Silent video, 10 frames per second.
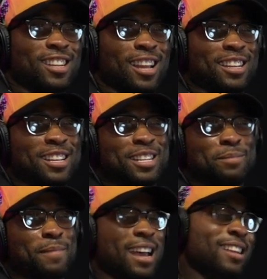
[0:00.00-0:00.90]
this
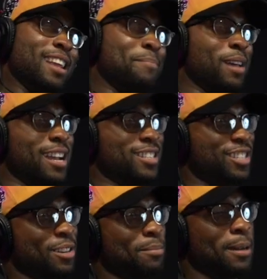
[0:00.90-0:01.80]
that that past
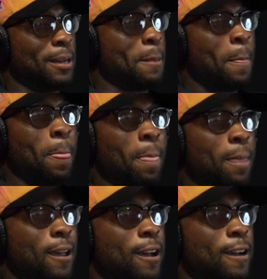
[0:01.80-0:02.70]
year, but
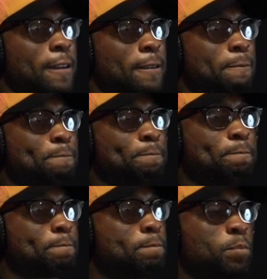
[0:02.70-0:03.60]
um,
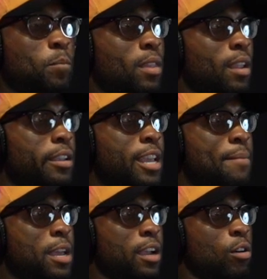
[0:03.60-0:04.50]
yeah,
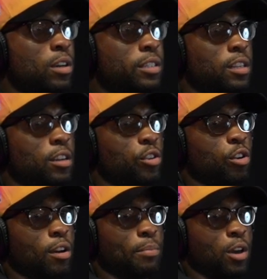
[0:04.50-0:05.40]
man, going into the New
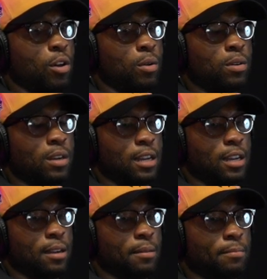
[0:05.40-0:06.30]
York Pro,
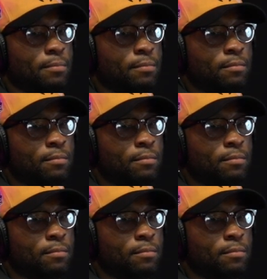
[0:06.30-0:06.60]
um,